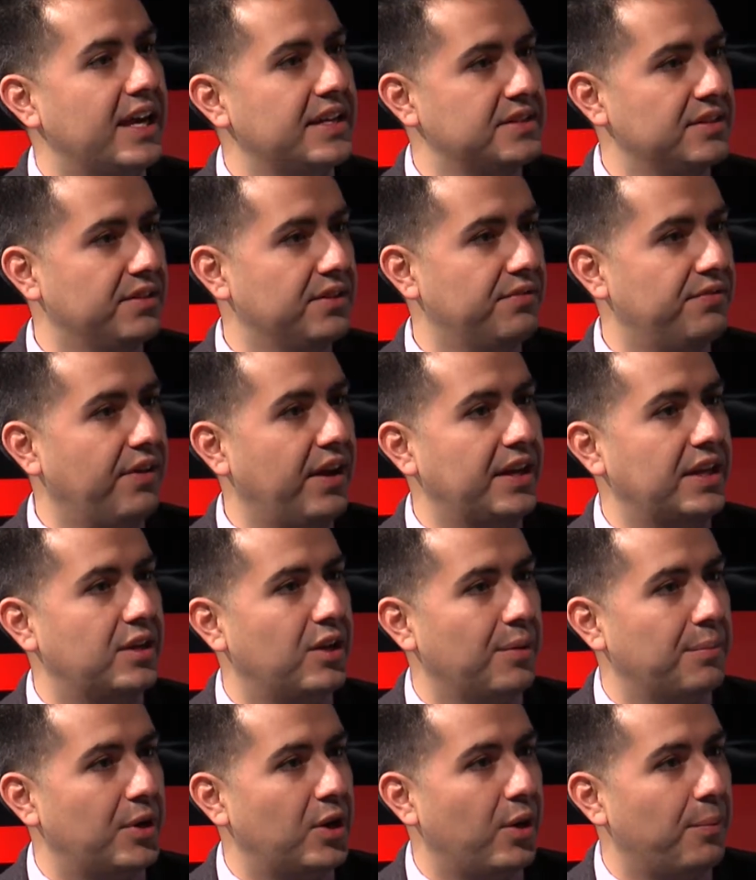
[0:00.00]
a fight
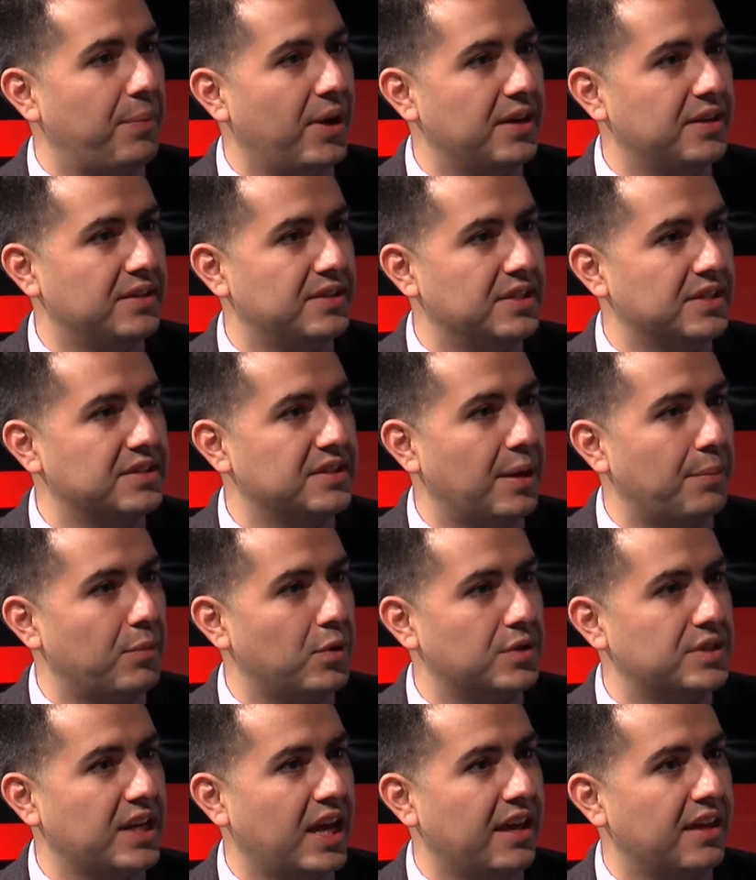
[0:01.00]
coming up on December
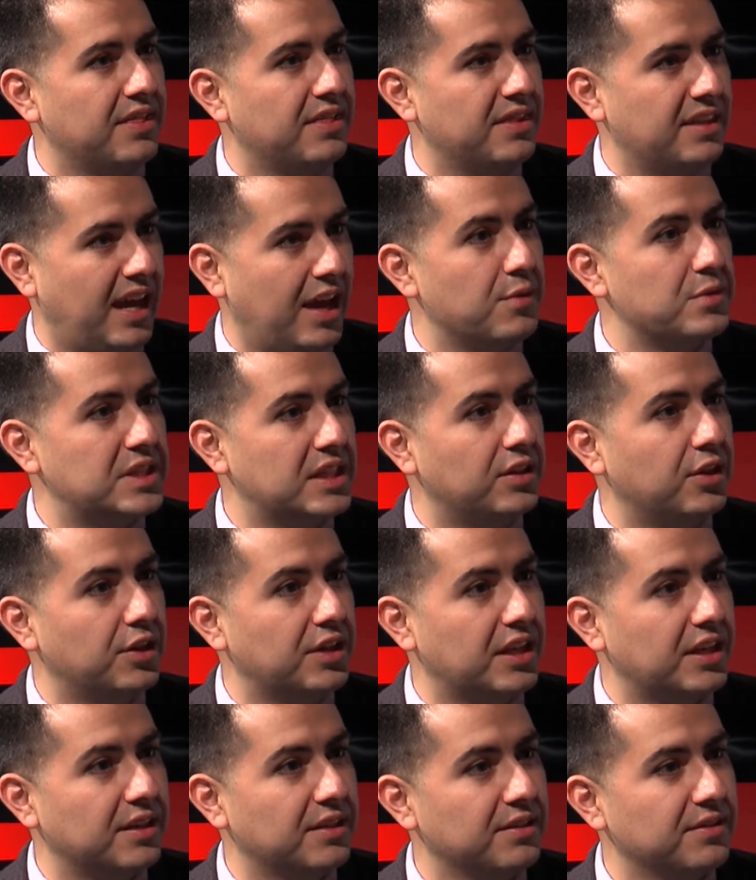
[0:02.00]
10th. How's he looking?